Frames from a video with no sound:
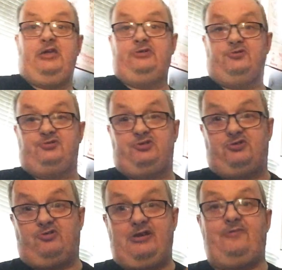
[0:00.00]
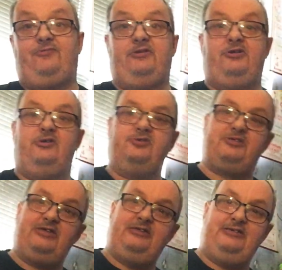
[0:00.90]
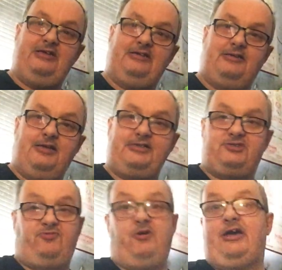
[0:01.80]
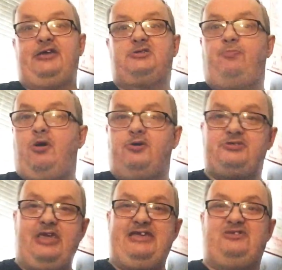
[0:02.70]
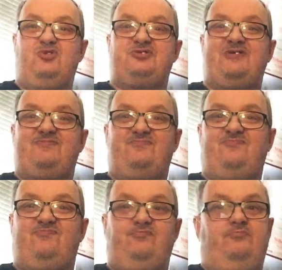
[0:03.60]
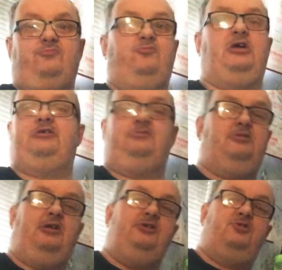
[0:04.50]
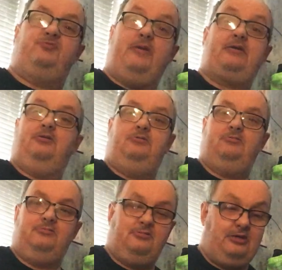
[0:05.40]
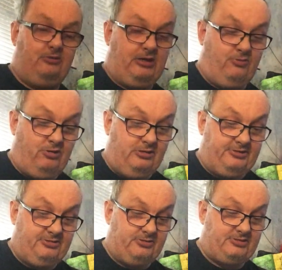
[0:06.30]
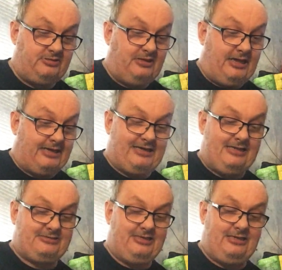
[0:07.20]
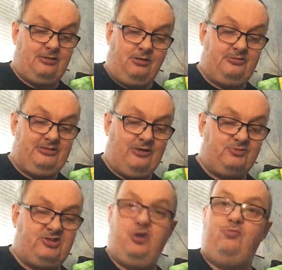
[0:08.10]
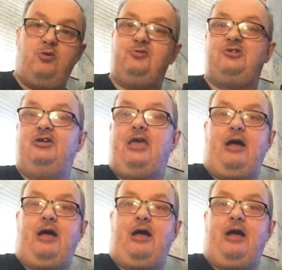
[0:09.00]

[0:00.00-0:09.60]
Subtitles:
He does great videos. He collects for Xbox. He does mega. He really does. I can't say a lot, you know, too much.